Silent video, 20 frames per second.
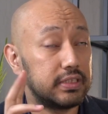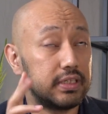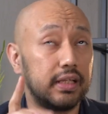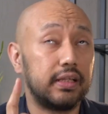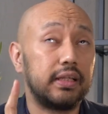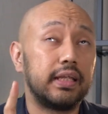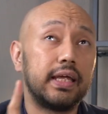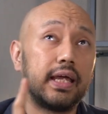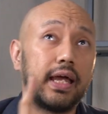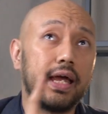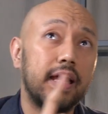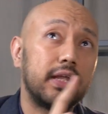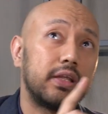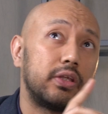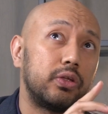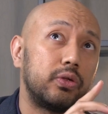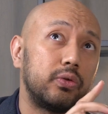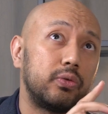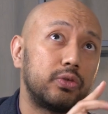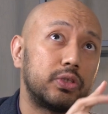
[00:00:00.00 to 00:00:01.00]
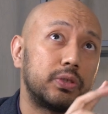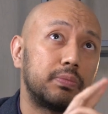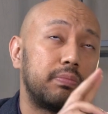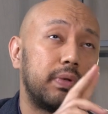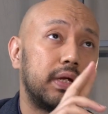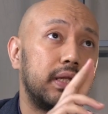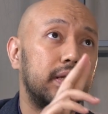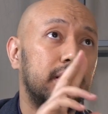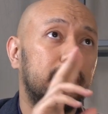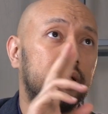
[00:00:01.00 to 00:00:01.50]
and they had to
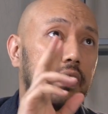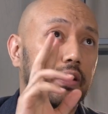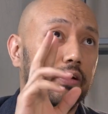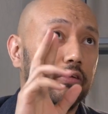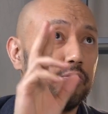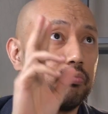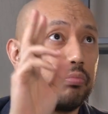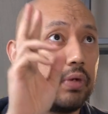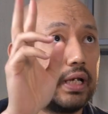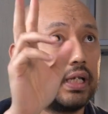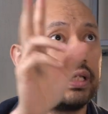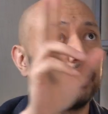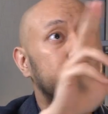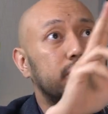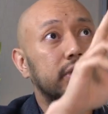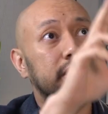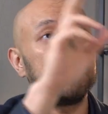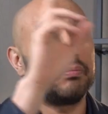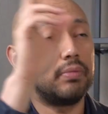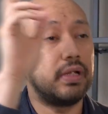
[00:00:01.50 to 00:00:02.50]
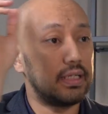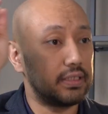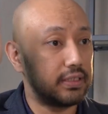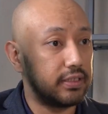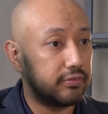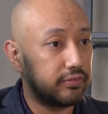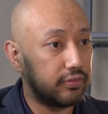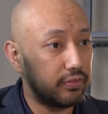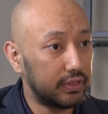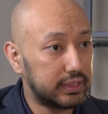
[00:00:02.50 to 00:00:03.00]
spend a lot of money to replace the
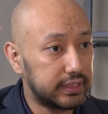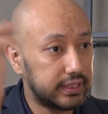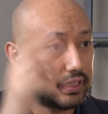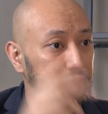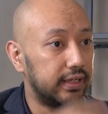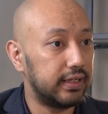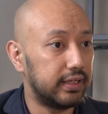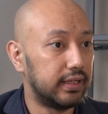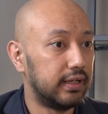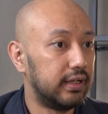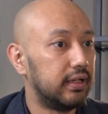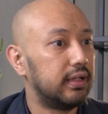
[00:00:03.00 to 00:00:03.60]
full ceiling.